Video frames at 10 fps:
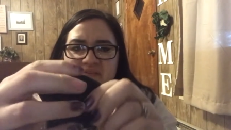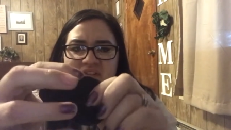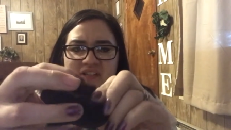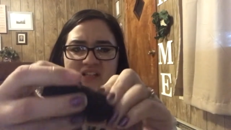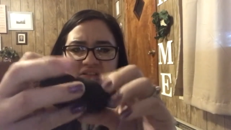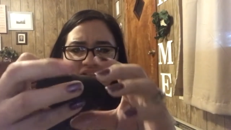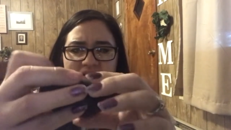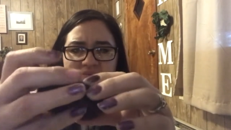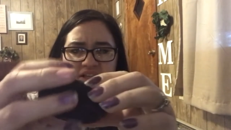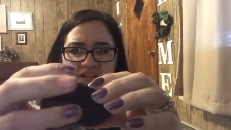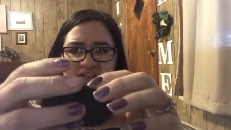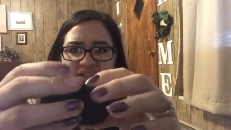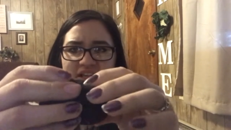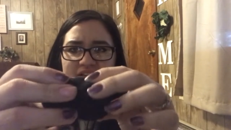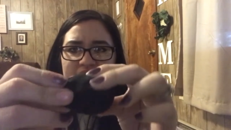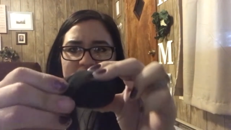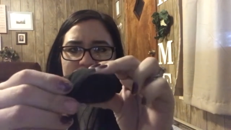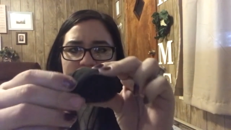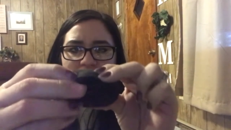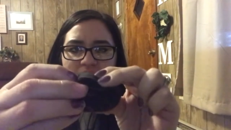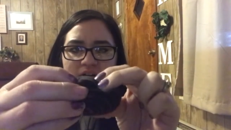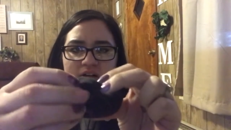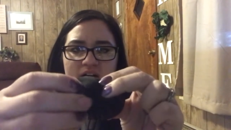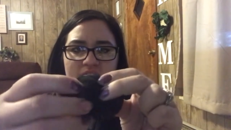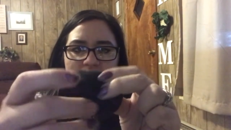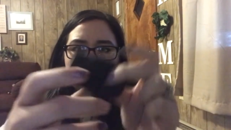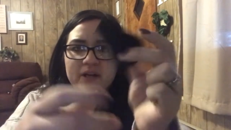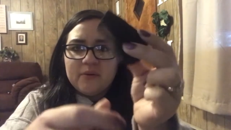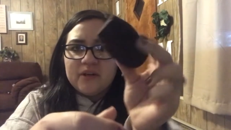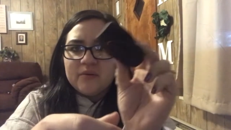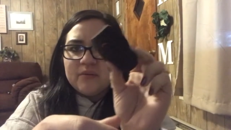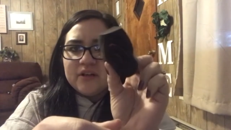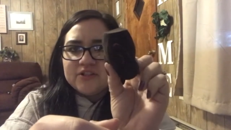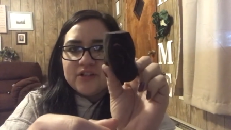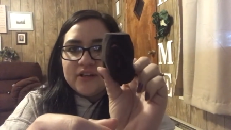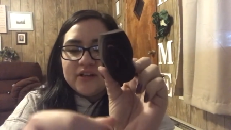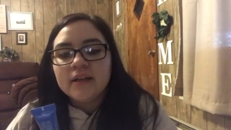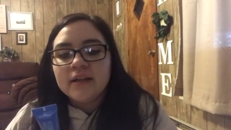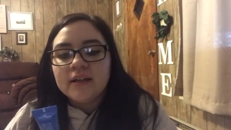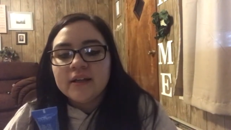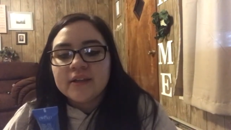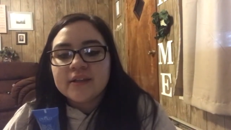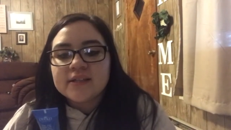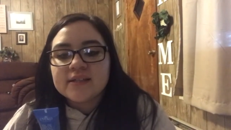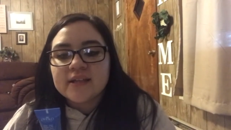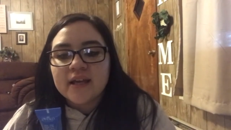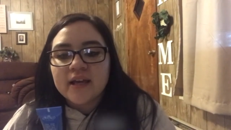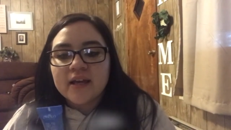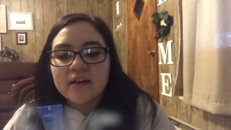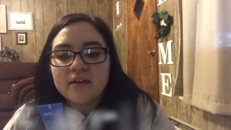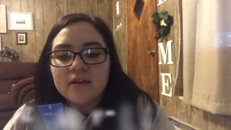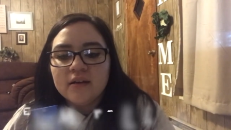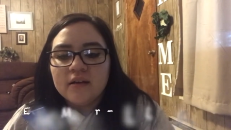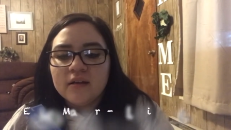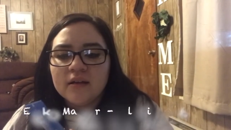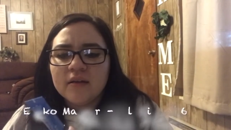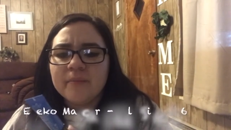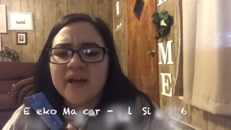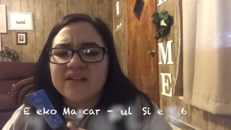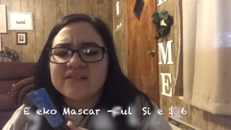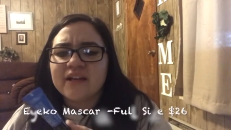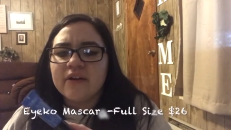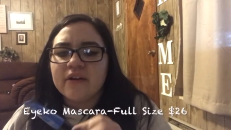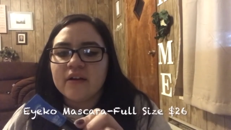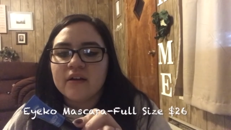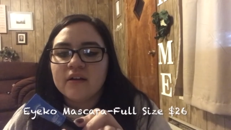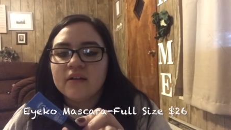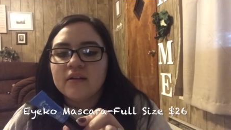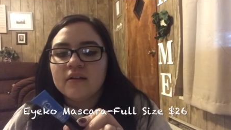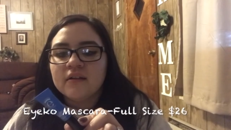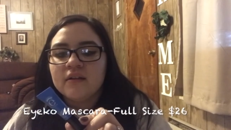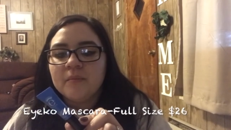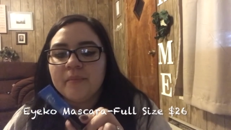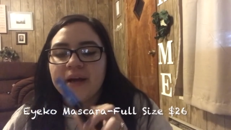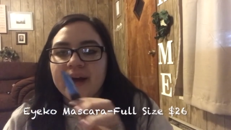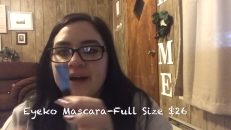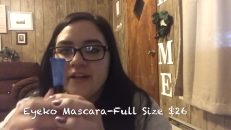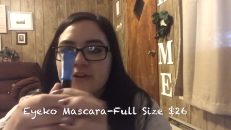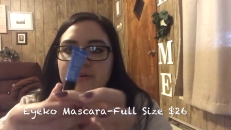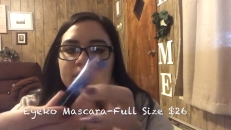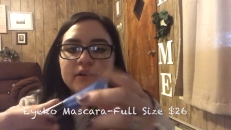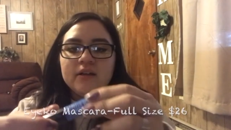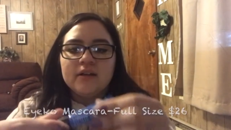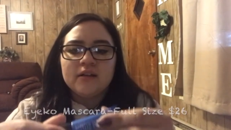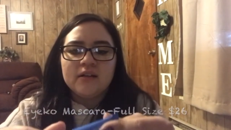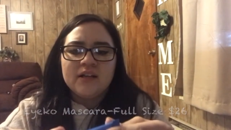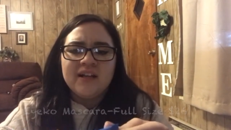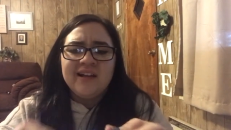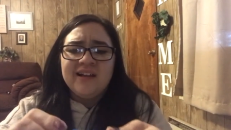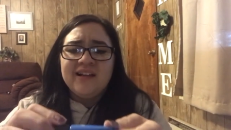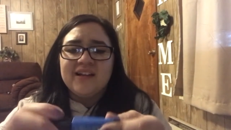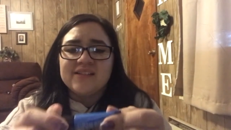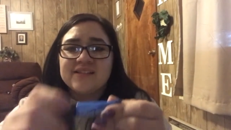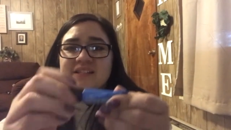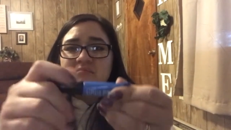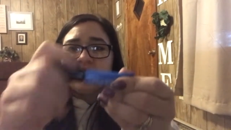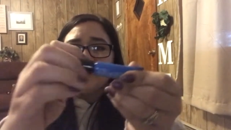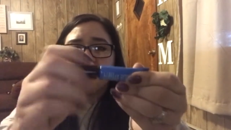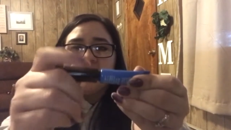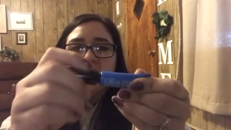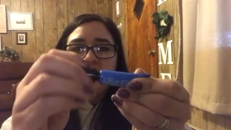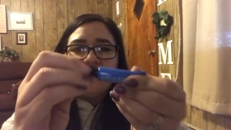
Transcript: Feels like there's something inside of it, though. I might want to wash it. This is a mascara by Eyeko. Is this blue?